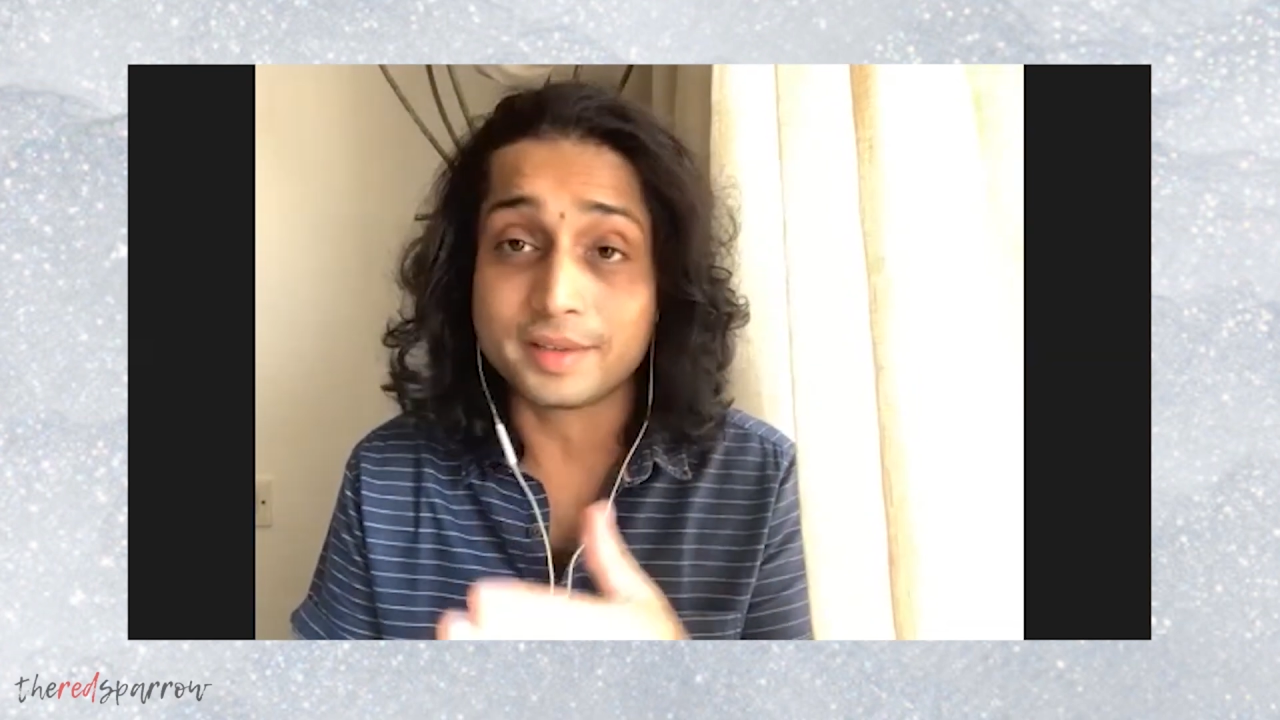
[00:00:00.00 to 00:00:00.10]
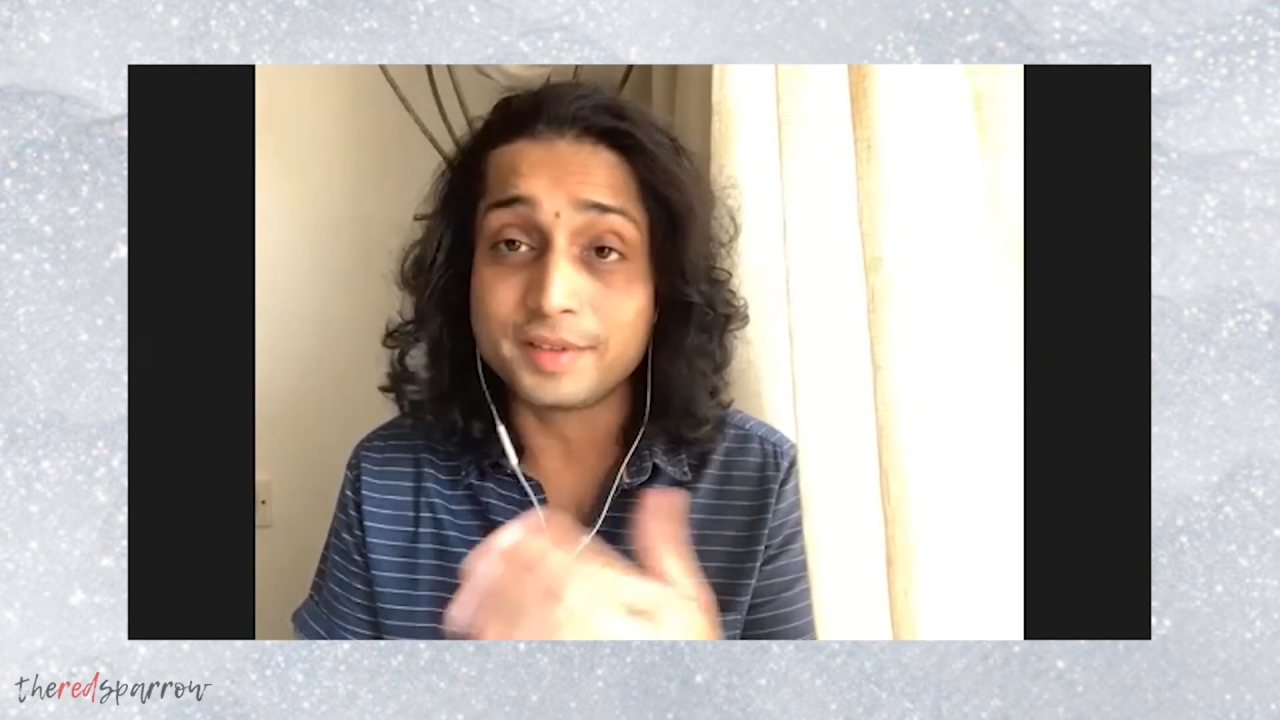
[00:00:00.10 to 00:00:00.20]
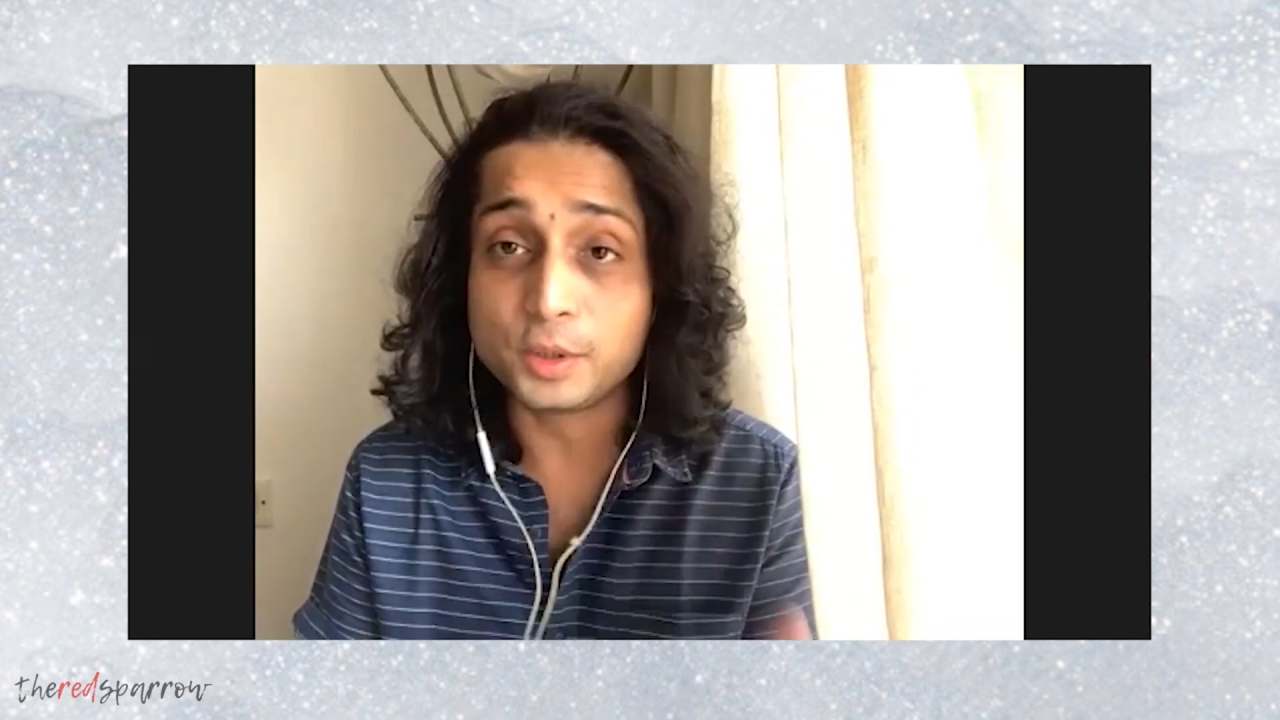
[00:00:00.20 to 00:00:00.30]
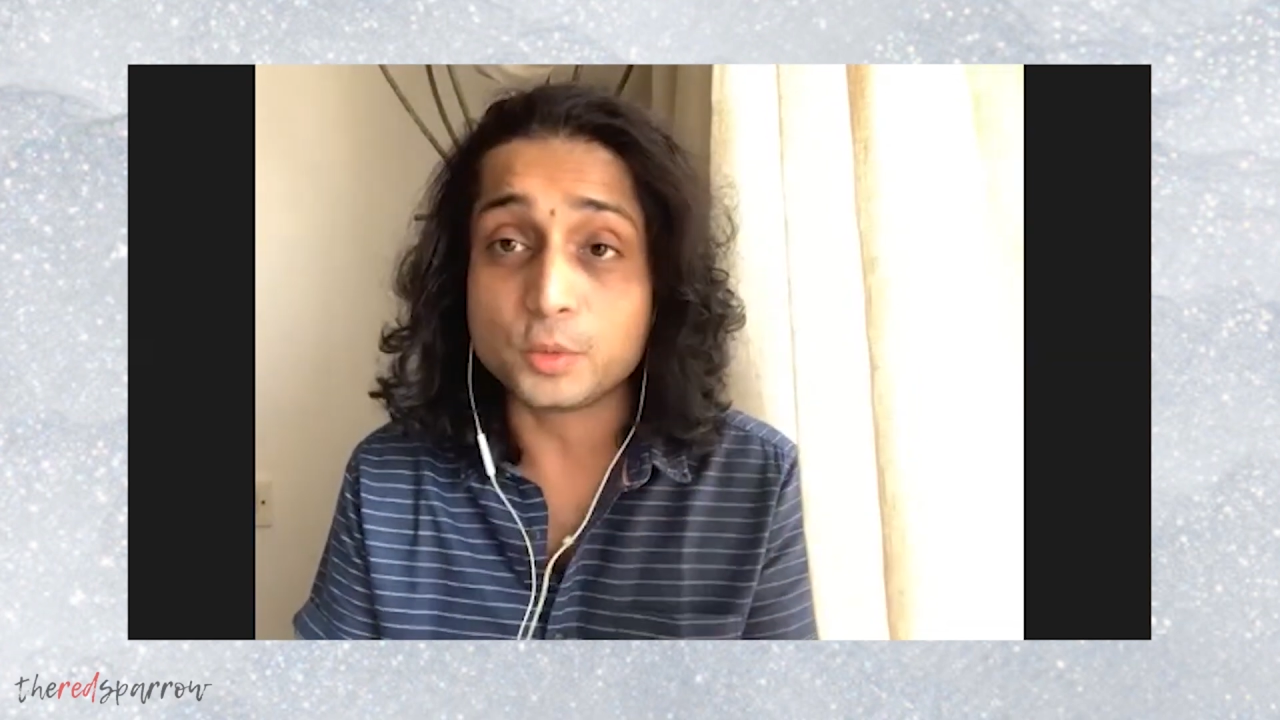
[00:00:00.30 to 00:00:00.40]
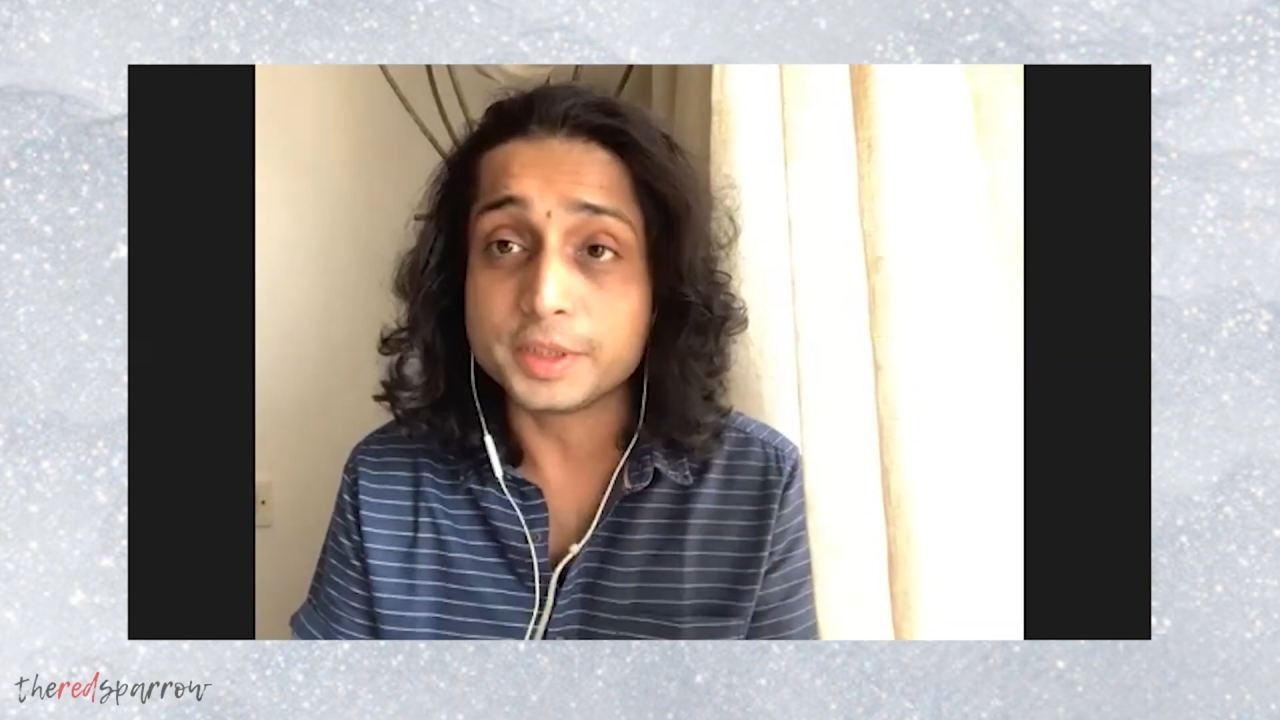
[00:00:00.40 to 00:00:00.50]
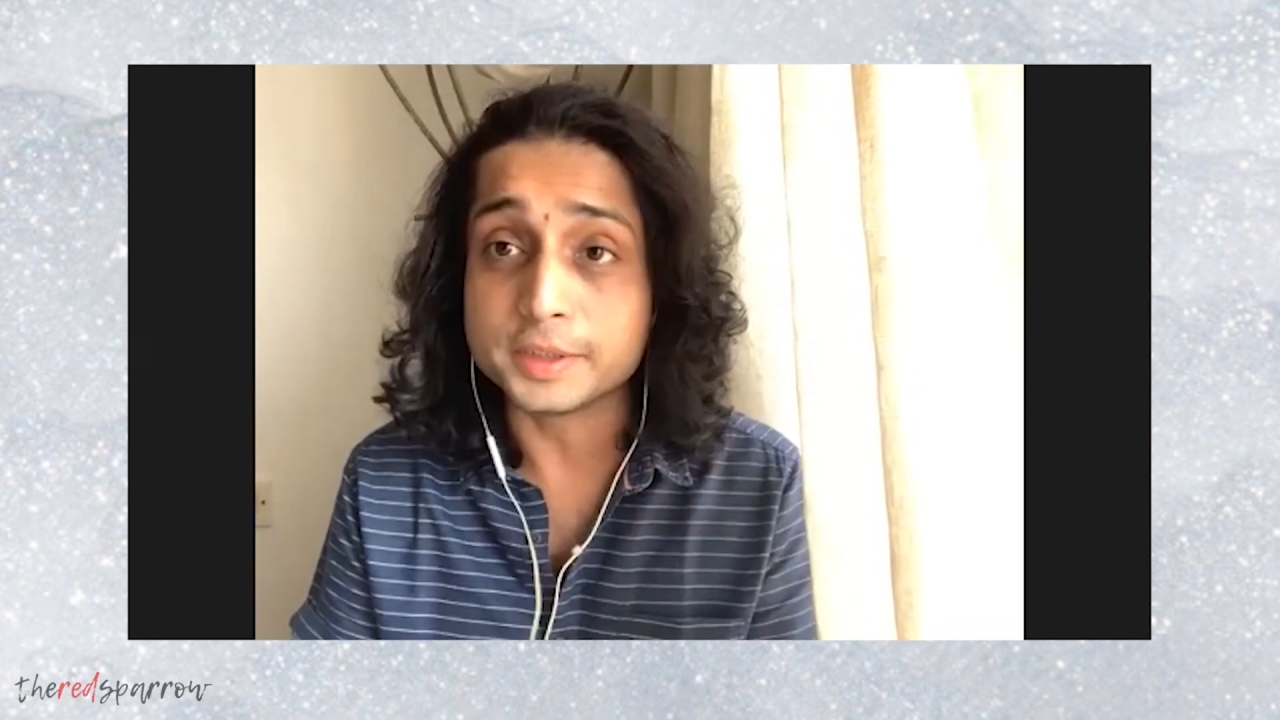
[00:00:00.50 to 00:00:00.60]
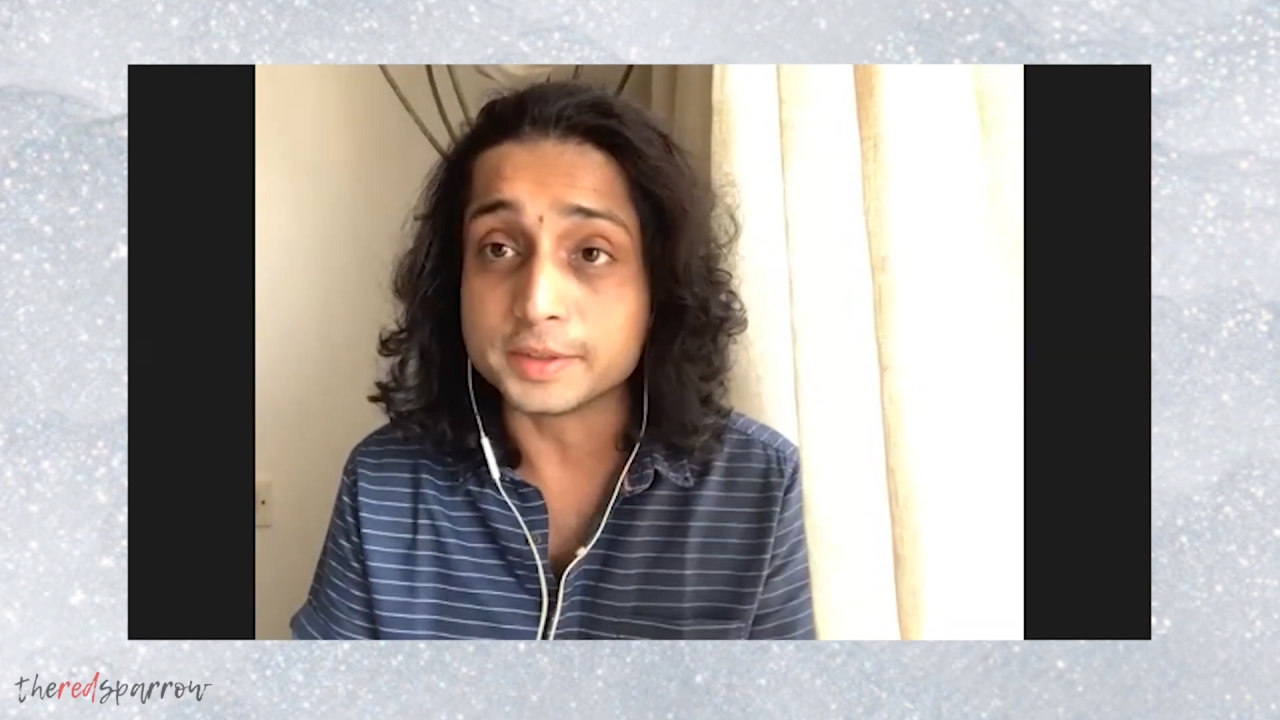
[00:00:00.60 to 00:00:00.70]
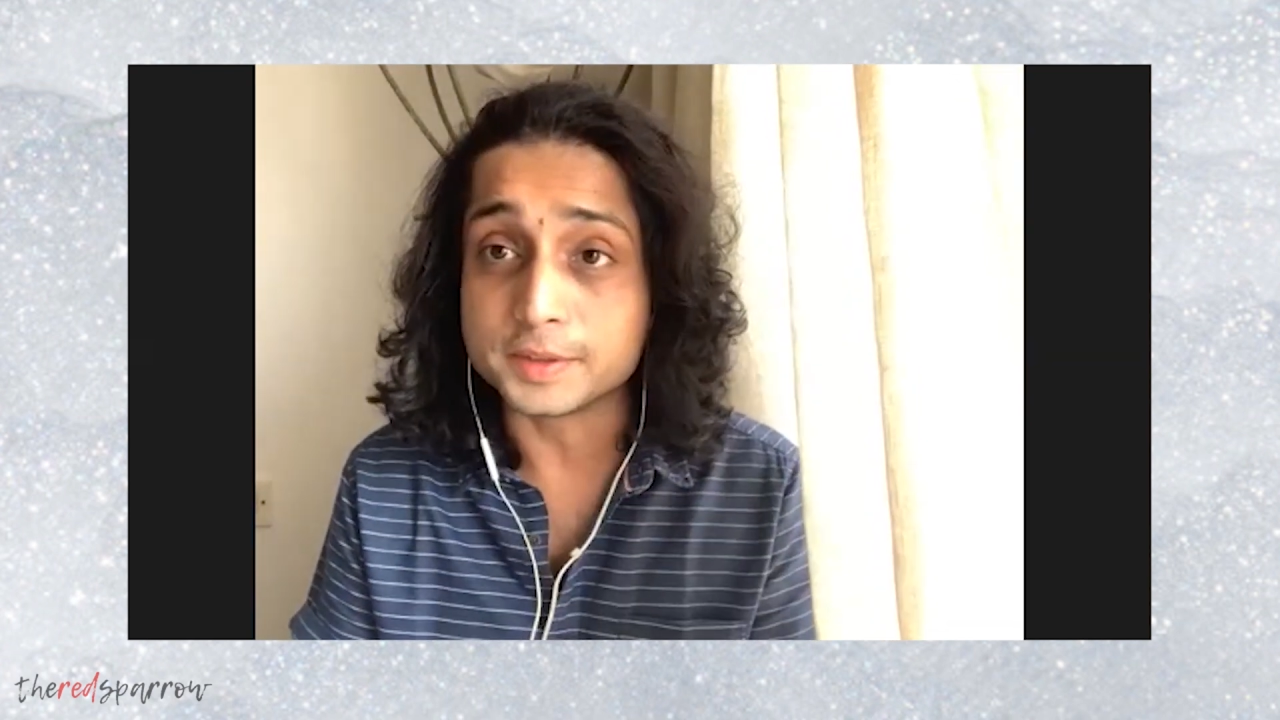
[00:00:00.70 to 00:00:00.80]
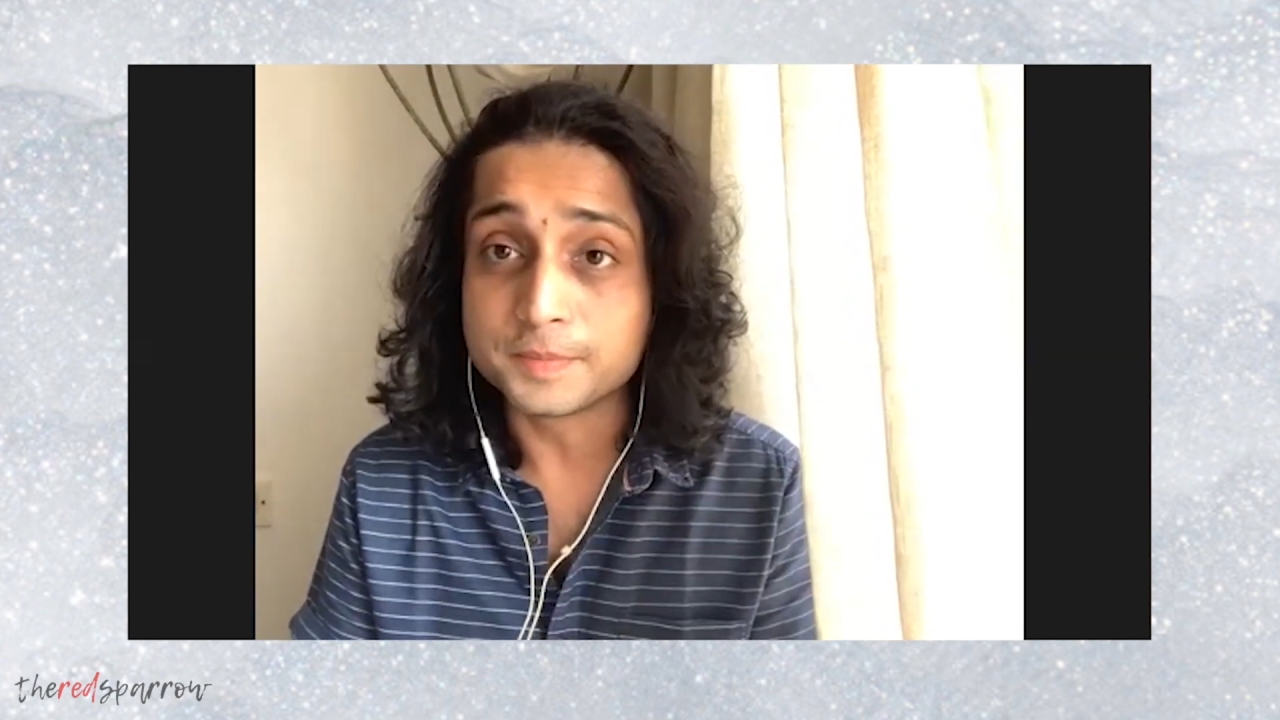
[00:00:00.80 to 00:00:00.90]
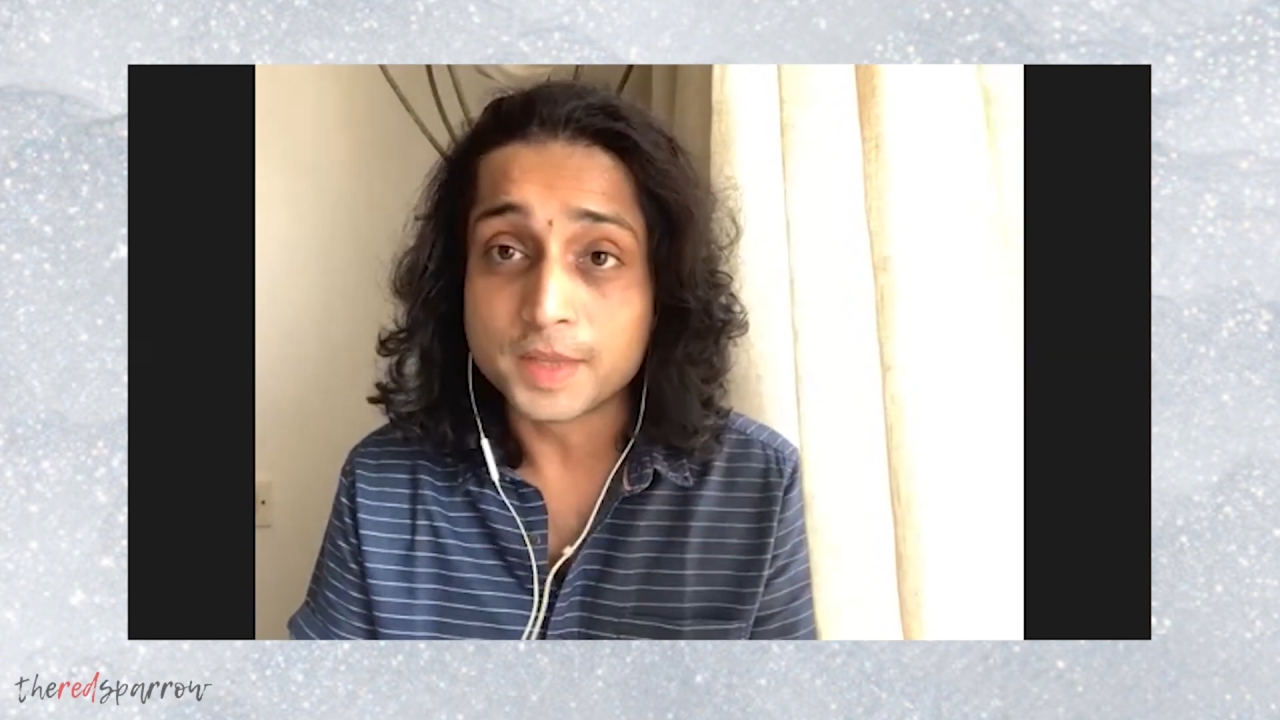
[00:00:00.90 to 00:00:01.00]
every 2
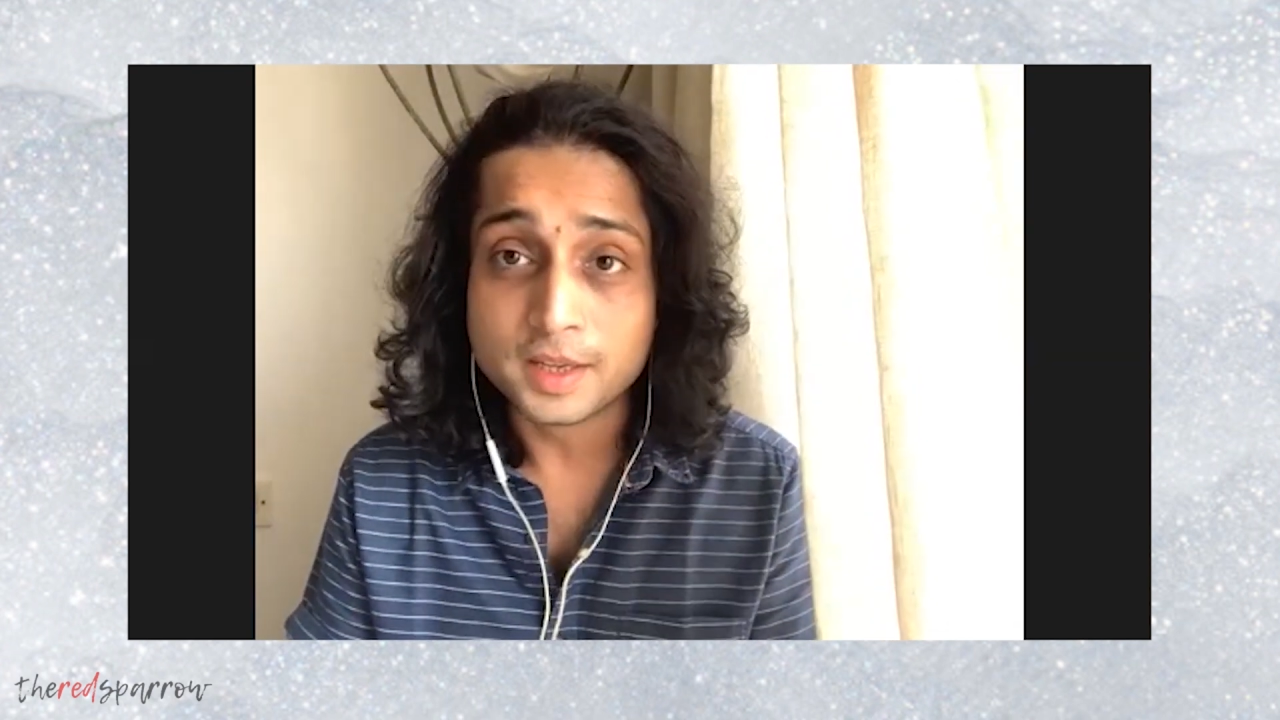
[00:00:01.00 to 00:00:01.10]
years.